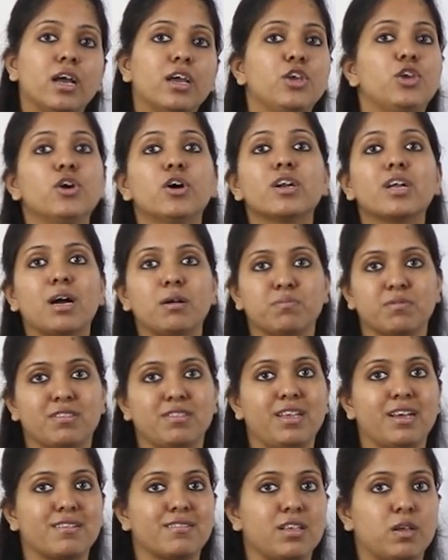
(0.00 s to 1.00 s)
Here comes
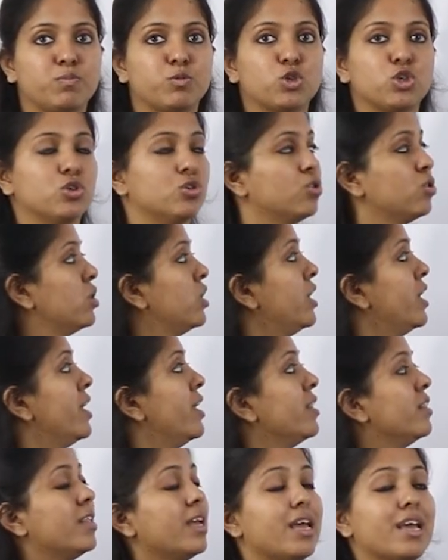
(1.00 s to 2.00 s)
the exception.
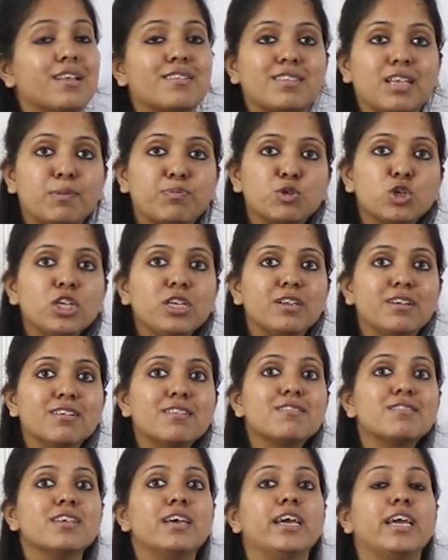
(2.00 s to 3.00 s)
The exception
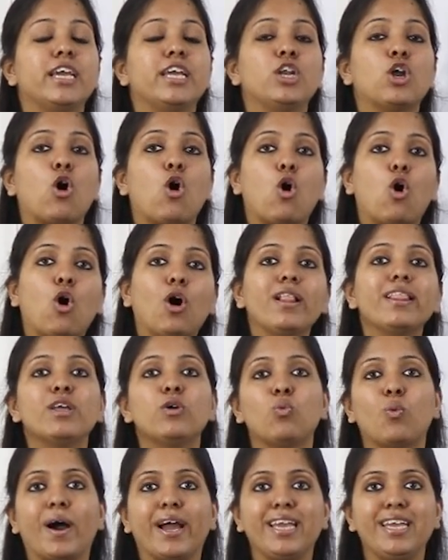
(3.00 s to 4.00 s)
is in all
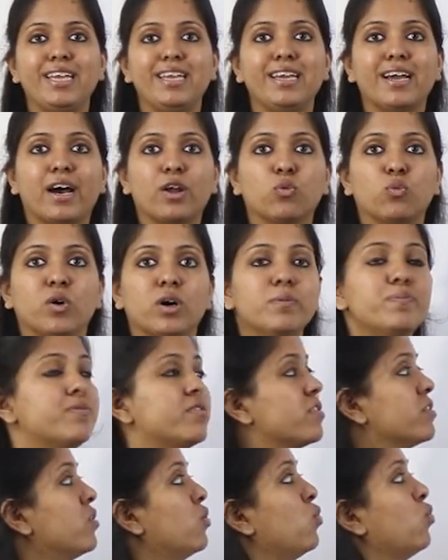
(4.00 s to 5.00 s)
the YER
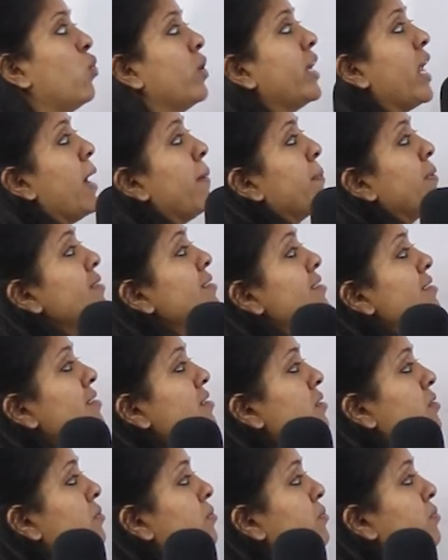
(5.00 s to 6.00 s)
verbs, what happens?